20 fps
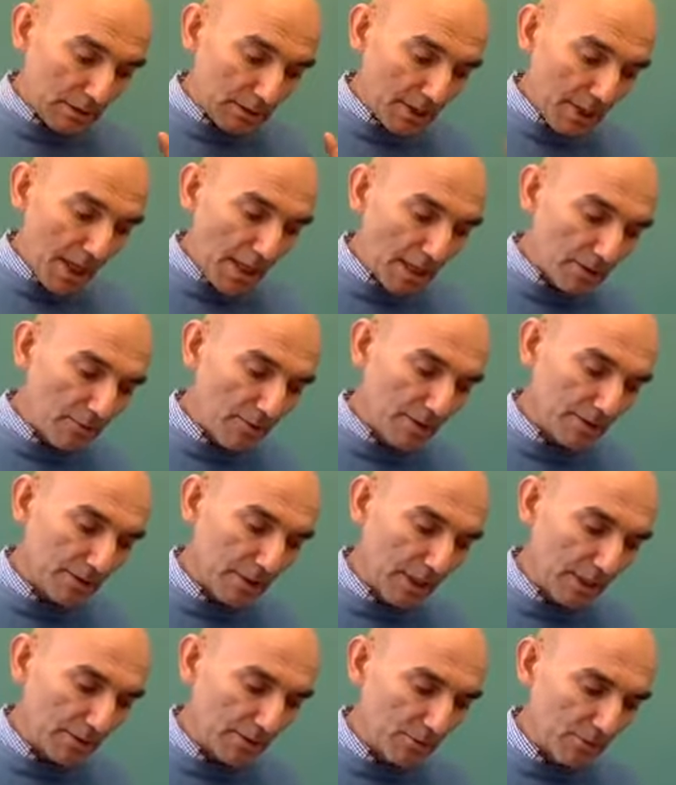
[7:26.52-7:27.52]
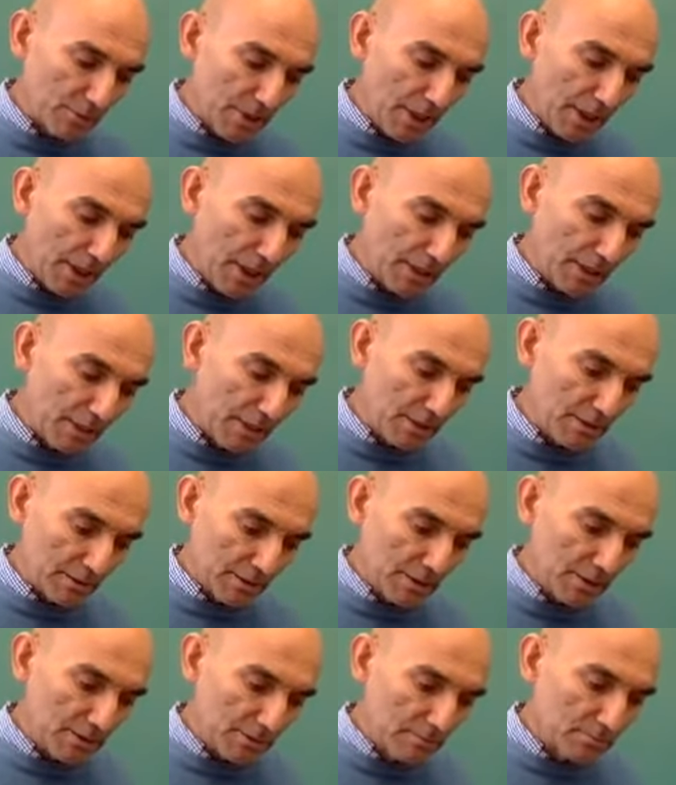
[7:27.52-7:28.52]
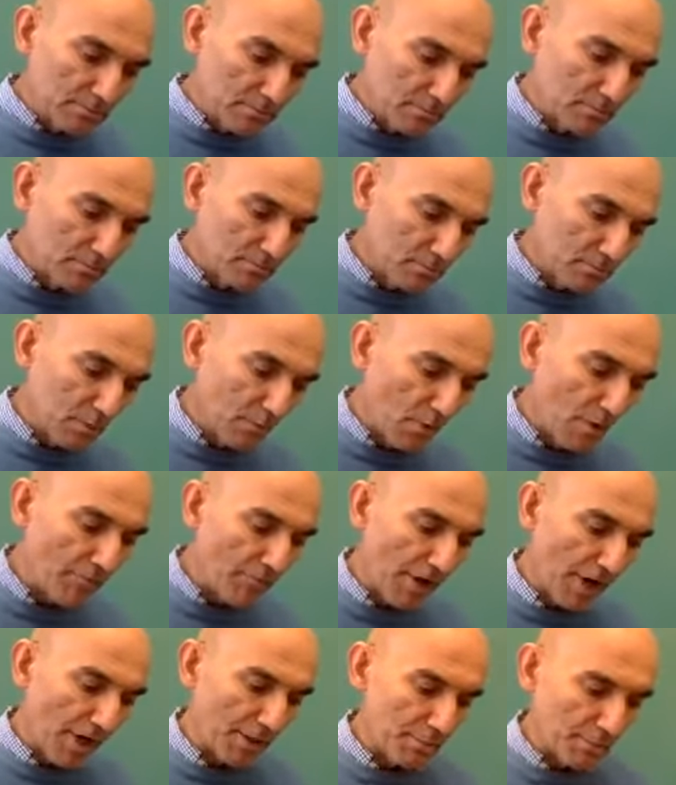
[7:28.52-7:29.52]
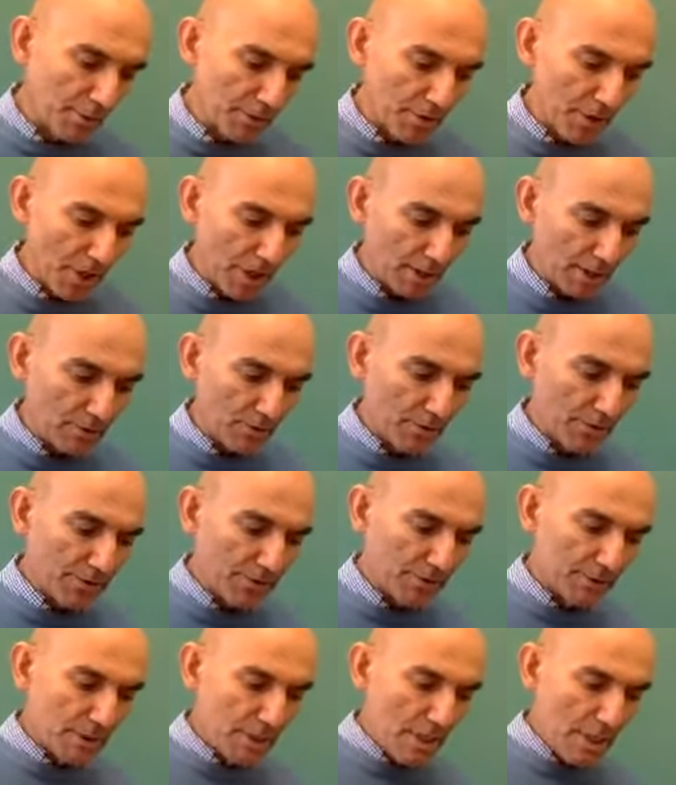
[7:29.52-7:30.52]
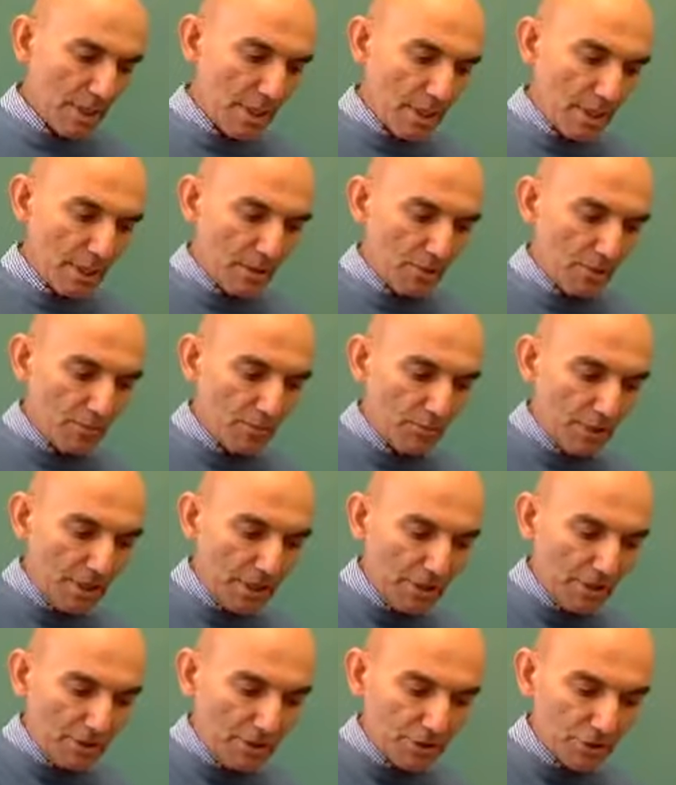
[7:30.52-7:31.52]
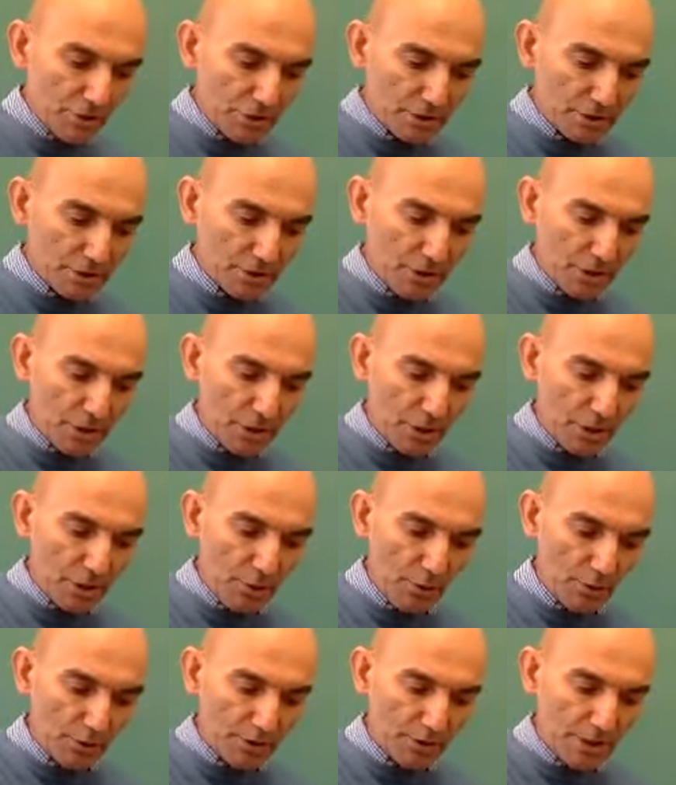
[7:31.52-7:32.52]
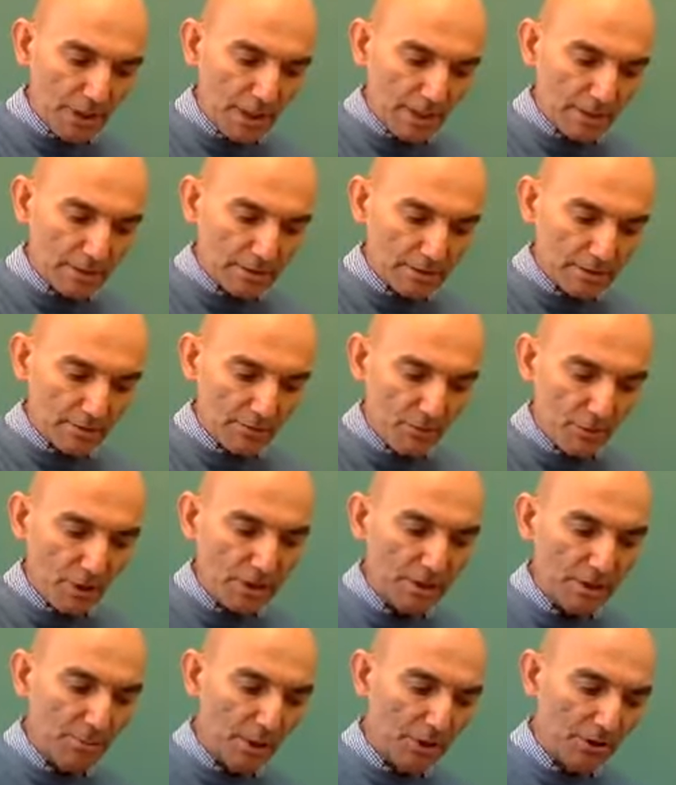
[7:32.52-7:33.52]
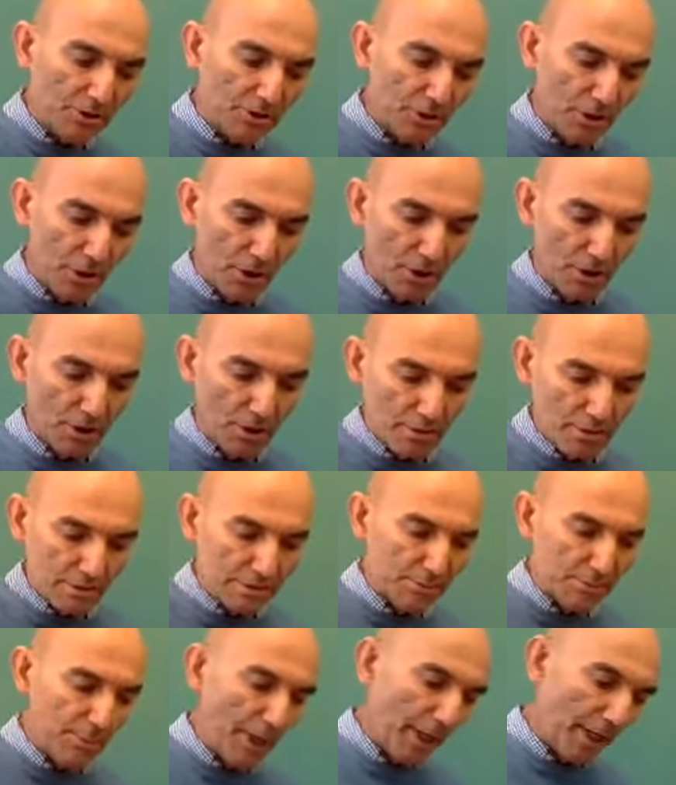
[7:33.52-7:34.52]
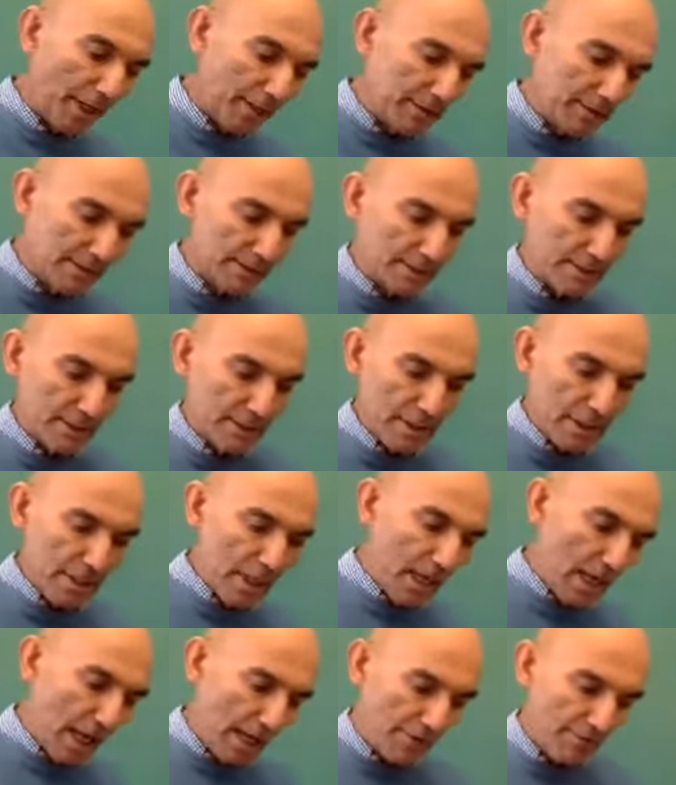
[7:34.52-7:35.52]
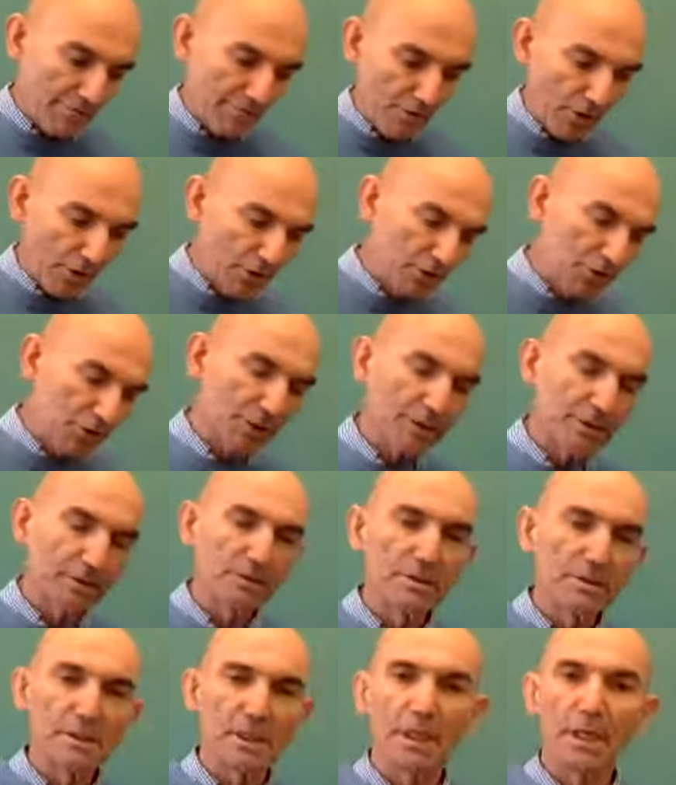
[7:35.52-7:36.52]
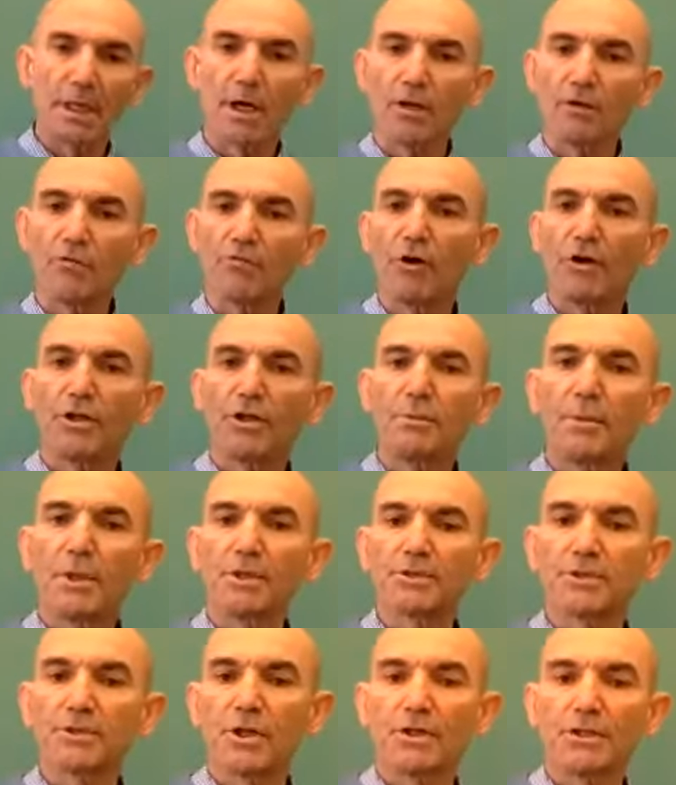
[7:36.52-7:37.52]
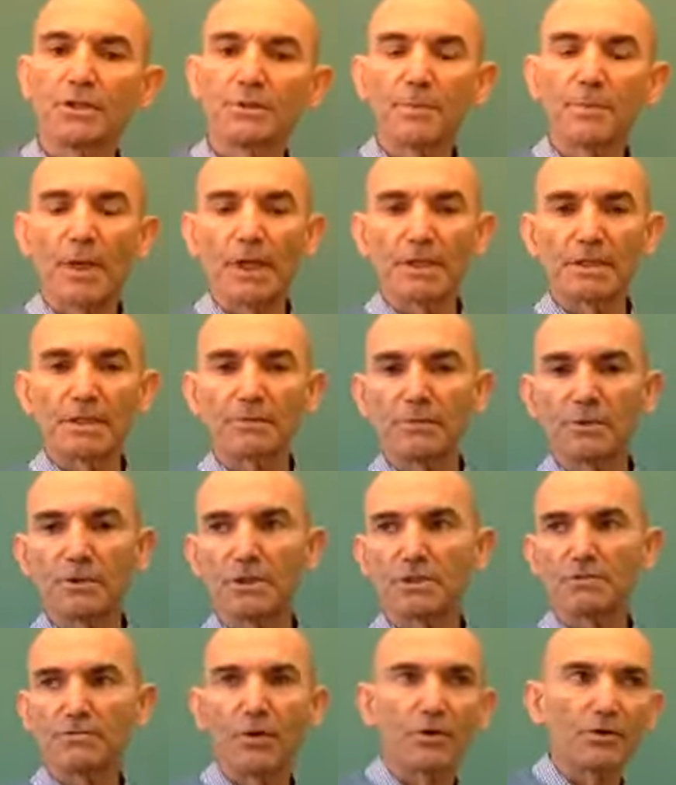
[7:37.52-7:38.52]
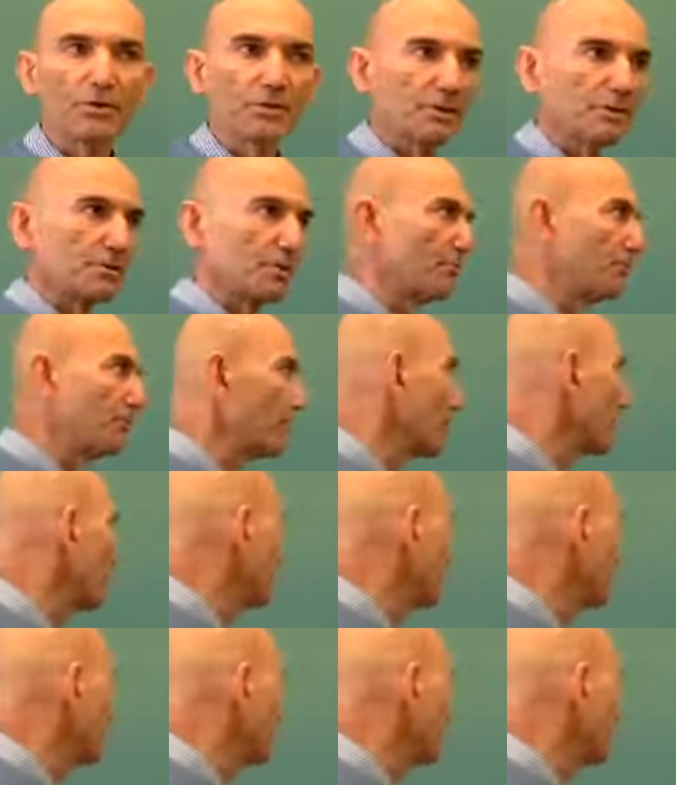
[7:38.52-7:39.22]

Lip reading: calculus that you did, in one variable calculus, we just looked at one-dimensional space and functions on one-dimensional space, which is functions of one